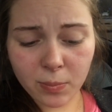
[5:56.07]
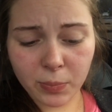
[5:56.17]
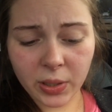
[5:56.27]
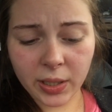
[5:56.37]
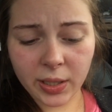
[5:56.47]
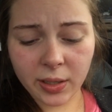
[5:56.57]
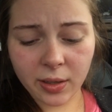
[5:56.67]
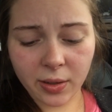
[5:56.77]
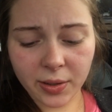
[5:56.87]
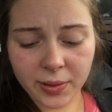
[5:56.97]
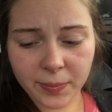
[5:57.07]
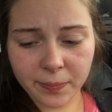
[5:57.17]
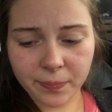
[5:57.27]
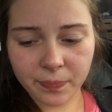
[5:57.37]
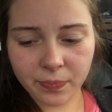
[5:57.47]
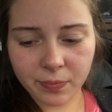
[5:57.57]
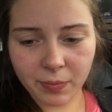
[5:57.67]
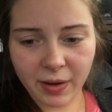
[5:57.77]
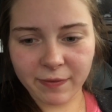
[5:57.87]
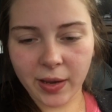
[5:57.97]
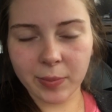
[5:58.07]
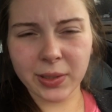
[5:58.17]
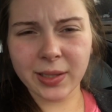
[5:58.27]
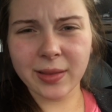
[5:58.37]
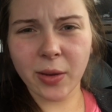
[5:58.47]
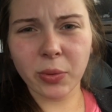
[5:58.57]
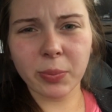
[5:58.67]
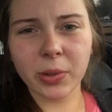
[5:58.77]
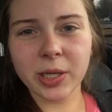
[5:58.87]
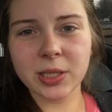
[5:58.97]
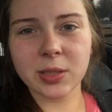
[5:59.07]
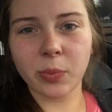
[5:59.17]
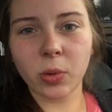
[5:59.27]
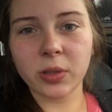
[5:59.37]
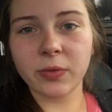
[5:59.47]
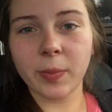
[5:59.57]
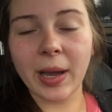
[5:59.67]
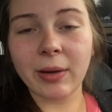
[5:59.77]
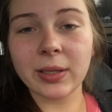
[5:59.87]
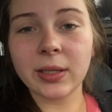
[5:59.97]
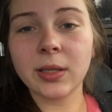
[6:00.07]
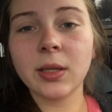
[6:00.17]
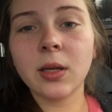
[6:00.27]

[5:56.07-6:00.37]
But my family, they were pretty supportive about it.